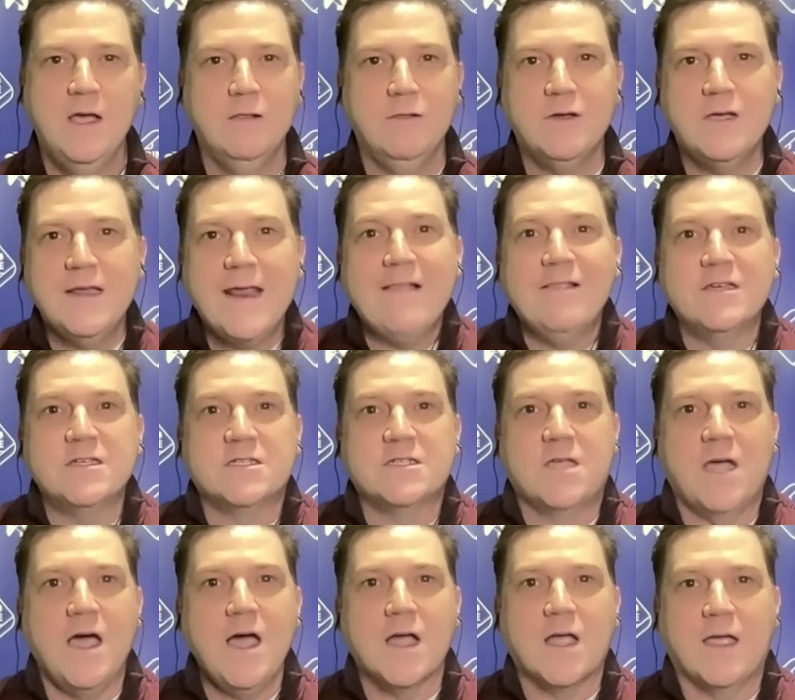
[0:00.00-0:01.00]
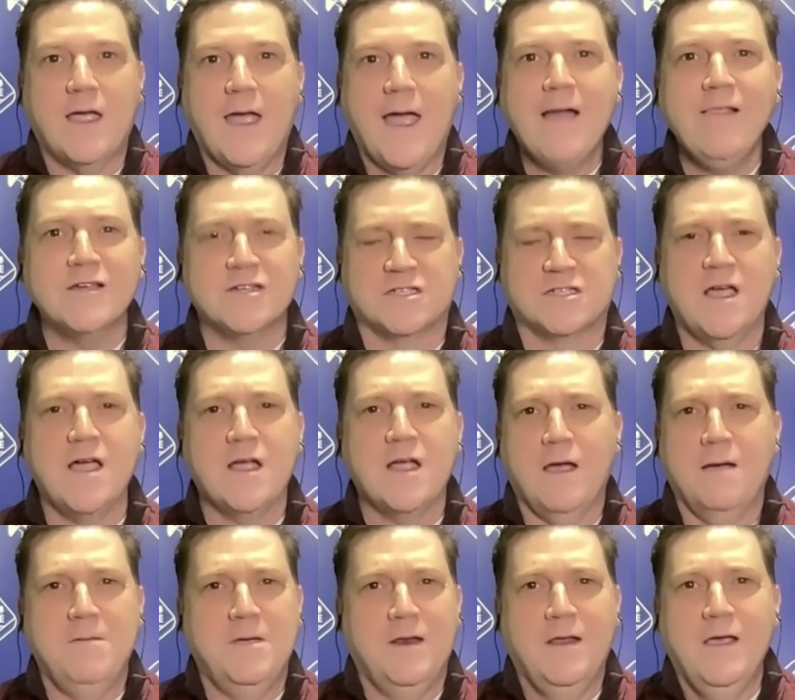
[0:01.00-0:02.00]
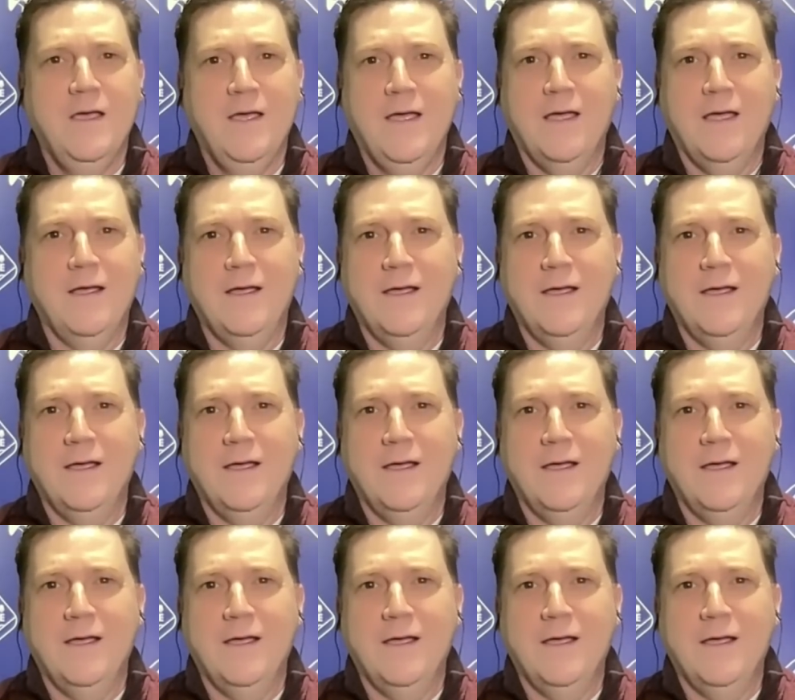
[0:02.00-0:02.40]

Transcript: Look at Alex Tuch. Alex Tuch, I mean,